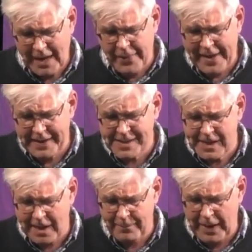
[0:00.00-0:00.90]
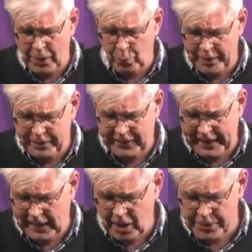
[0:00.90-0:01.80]
And that is wonderfully
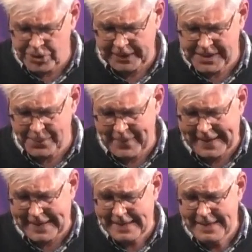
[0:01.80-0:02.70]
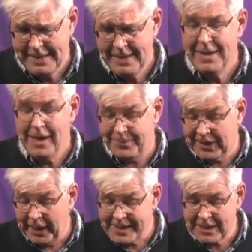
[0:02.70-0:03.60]
encouraging to me. I'm
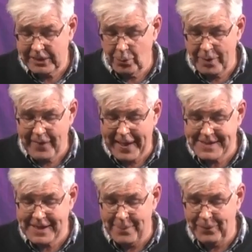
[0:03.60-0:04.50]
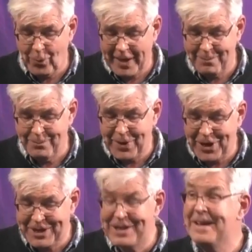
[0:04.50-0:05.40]
delighted that we've had Graham
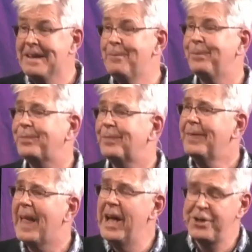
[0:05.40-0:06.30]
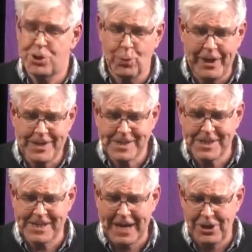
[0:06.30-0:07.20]
Bynan join us
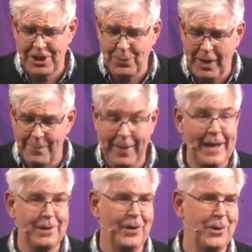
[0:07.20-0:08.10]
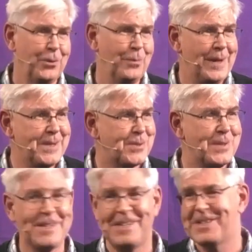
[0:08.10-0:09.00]
as our new head of local
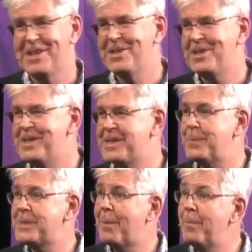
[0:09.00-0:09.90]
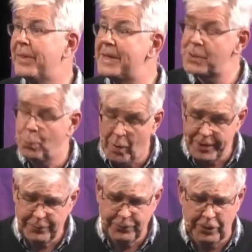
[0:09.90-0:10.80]
ministries. He started in September. That's a
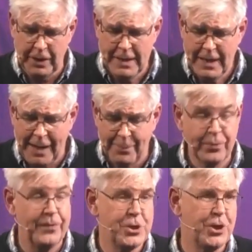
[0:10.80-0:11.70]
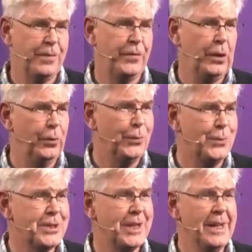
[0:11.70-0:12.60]
wonderful provision of the
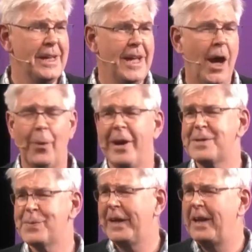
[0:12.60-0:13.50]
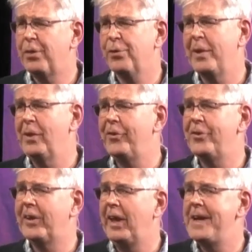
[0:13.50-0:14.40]
Lord. We're absolutely thrilled
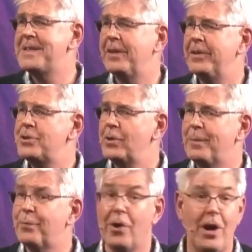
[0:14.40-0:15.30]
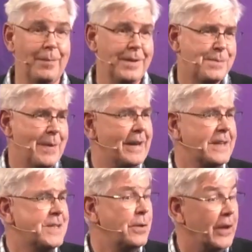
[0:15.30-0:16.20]
and delighted that Johnny Prime has made
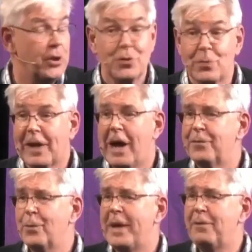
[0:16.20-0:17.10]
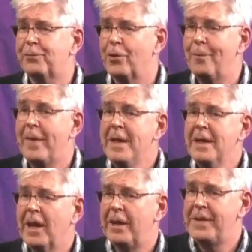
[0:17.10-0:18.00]
a sort of a good recovery from
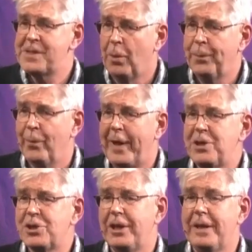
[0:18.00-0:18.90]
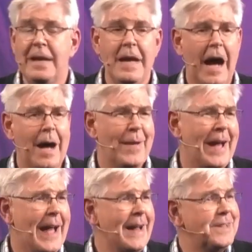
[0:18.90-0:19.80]
kind of his operation
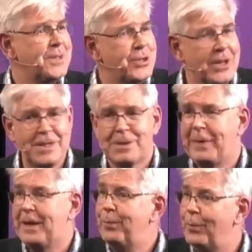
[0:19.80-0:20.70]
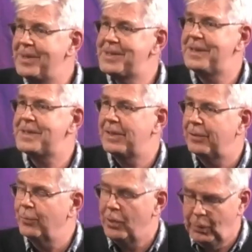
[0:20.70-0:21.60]
and has just been appointed to
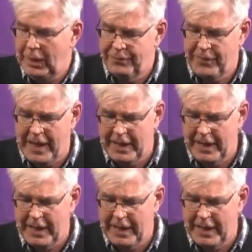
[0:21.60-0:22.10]
the role of